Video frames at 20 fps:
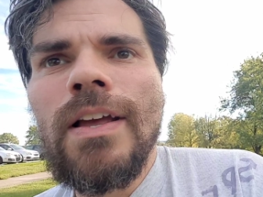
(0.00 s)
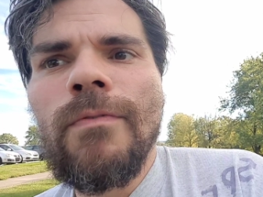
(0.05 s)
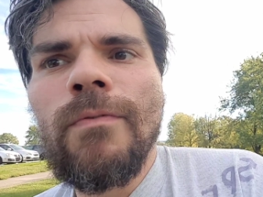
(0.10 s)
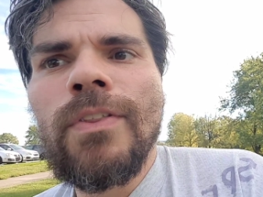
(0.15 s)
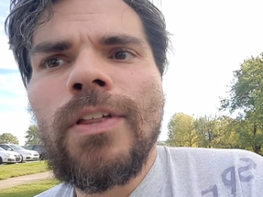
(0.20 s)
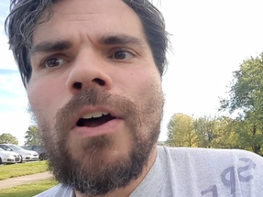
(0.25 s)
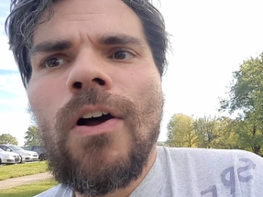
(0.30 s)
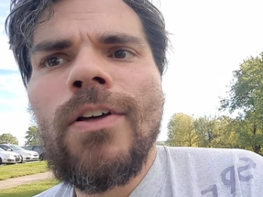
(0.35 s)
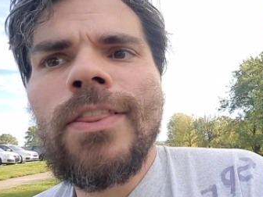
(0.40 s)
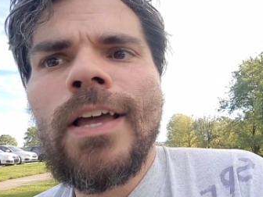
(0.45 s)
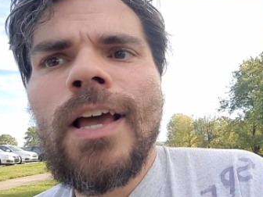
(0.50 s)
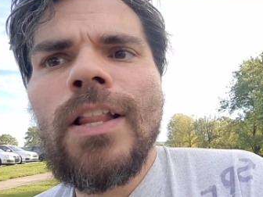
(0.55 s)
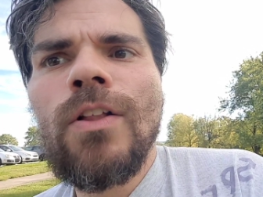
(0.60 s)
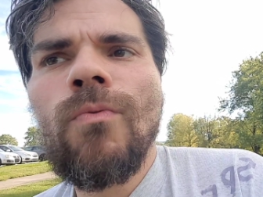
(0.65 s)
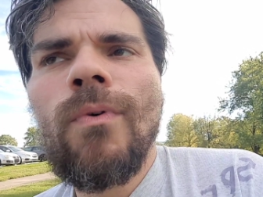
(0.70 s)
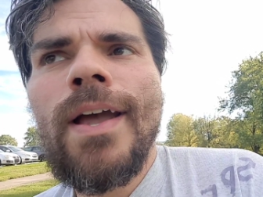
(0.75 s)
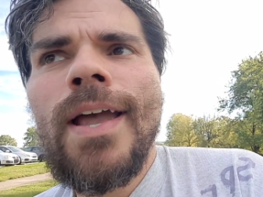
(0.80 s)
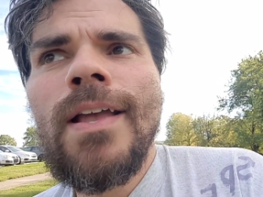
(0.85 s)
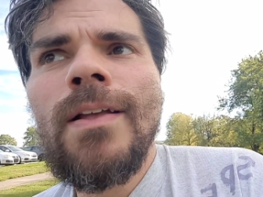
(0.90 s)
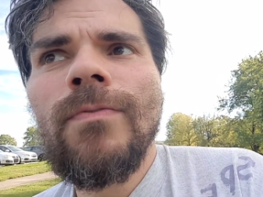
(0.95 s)
With all that out of the
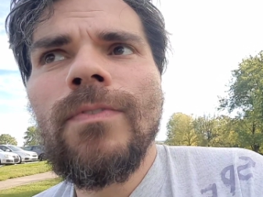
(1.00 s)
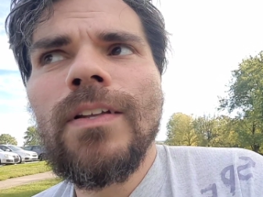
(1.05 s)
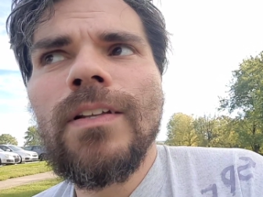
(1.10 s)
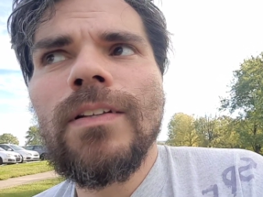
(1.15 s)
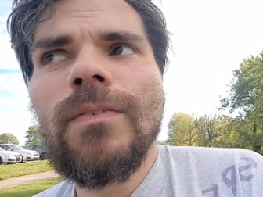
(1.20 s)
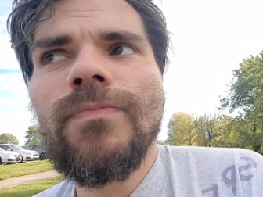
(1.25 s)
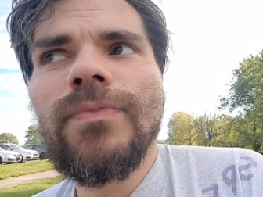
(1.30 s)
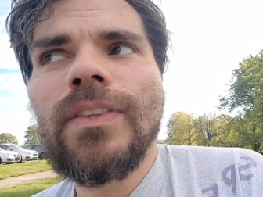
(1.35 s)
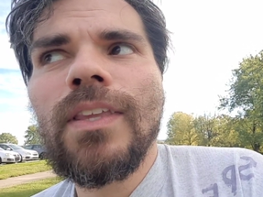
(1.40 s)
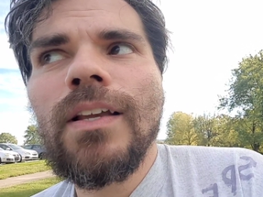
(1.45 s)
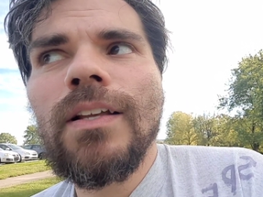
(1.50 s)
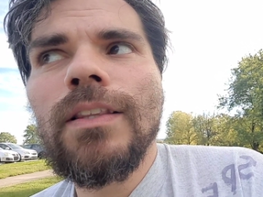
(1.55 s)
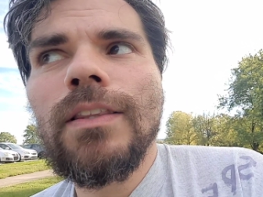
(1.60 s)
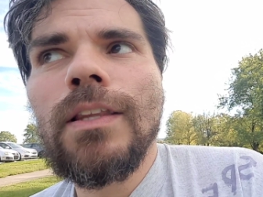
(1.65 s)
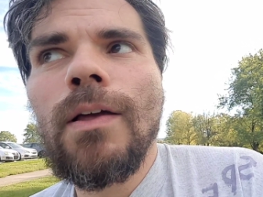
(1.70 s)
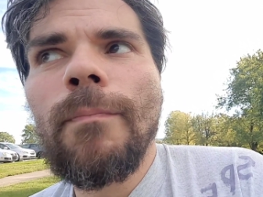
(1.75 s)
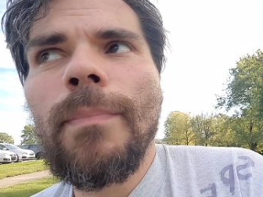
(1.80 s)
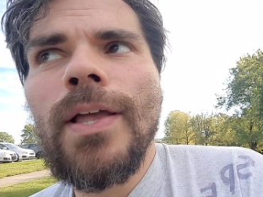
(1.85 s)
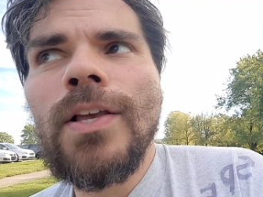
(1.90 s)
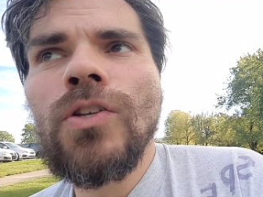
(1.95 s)
way,
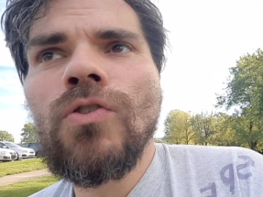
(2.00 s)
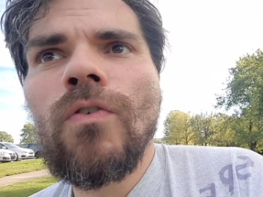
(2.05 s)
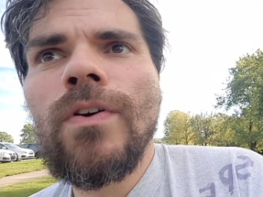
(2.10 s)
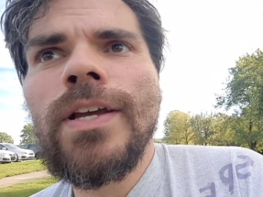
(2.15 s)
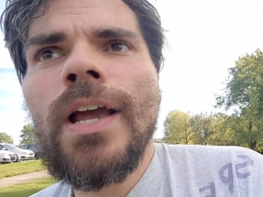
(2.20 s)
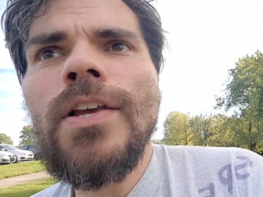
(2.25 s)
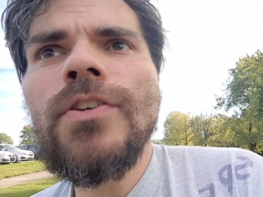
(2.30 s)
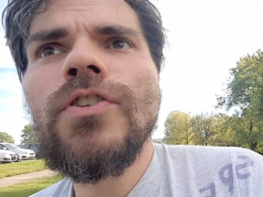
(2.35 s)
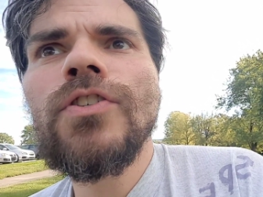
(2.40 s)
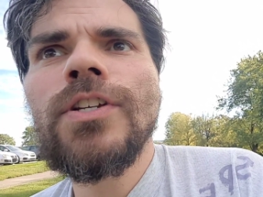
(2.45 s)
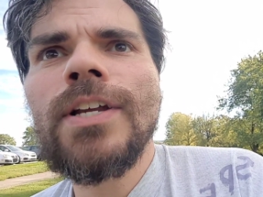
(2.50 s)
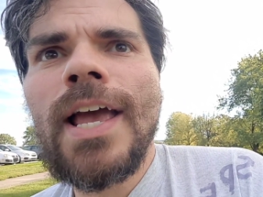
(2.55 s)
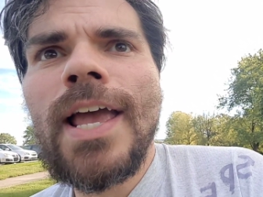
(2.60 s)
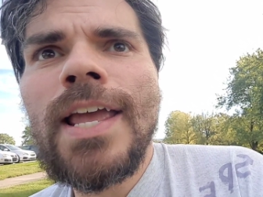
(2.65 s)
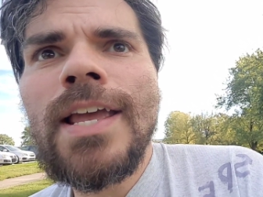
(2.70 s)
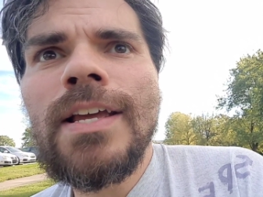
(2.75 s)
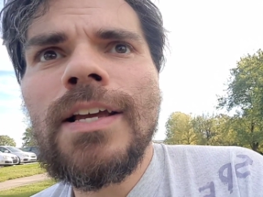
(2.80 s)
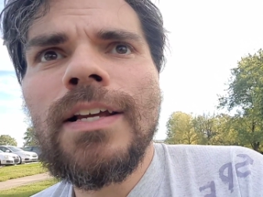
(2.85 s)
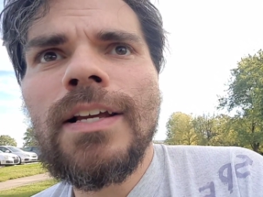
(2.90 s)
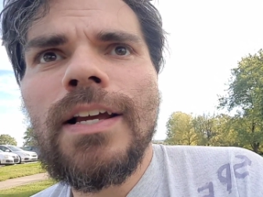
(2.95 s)
the big story
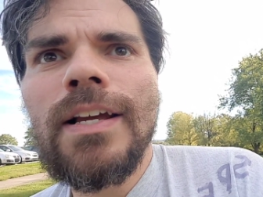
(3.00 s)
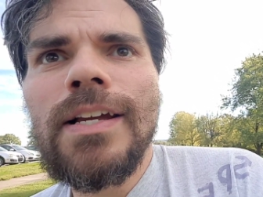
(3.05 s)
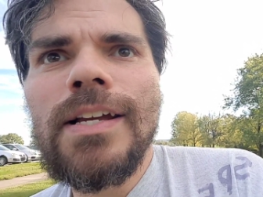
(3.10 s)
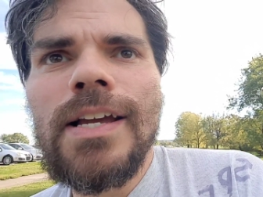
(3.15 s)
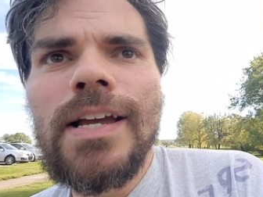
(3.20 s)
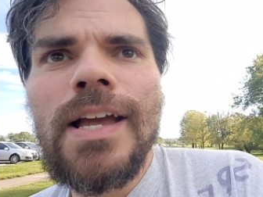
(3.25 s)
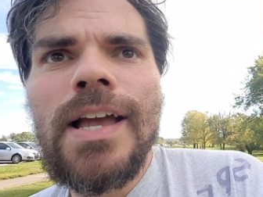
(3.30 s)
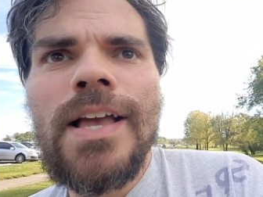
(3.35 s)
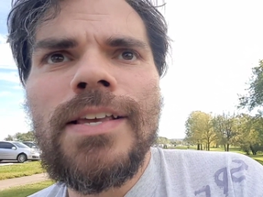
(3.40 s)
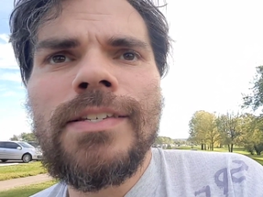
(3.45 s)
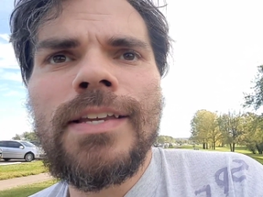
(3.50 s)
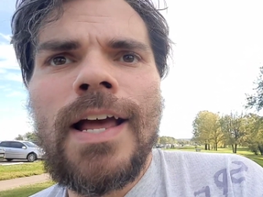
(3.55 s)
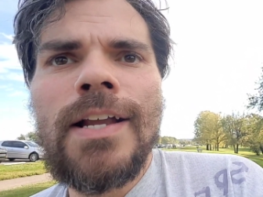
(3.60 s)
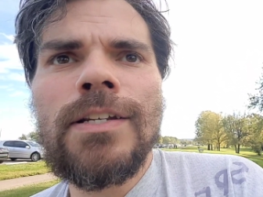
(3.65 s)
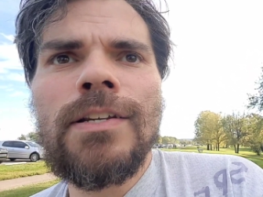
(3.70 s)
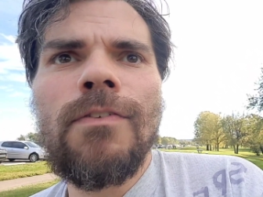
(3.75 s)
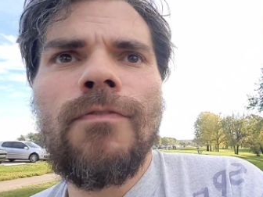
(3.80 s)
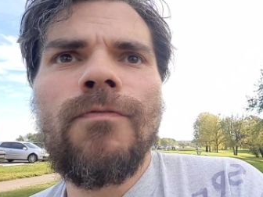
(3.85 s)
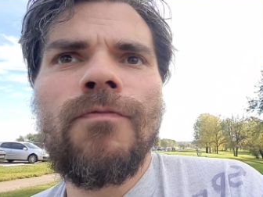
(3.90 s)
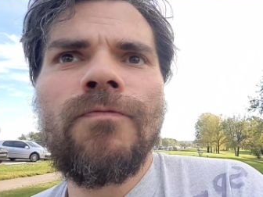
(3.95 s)
yesterday is
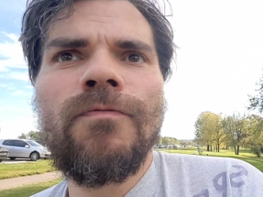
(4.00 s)
that